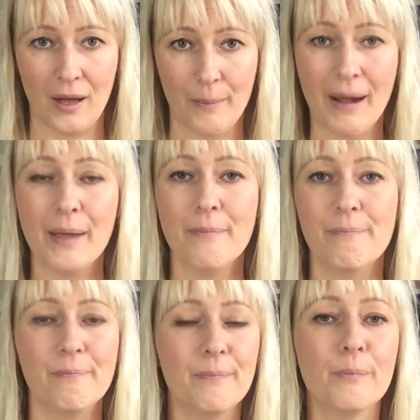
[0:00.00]
my
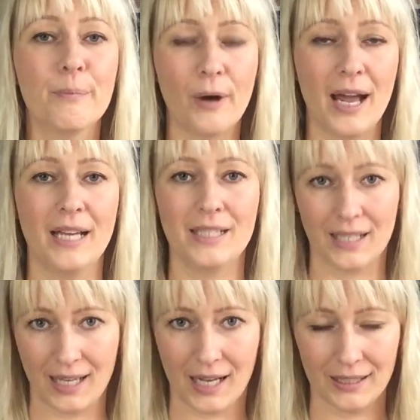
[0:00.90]
brand
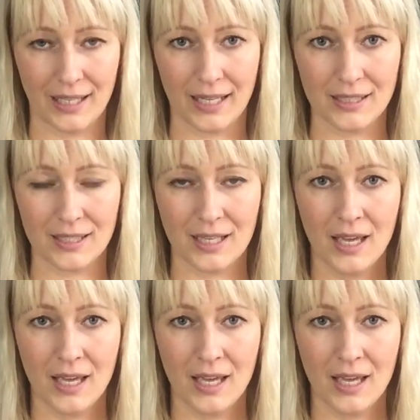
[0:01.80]
guidelines.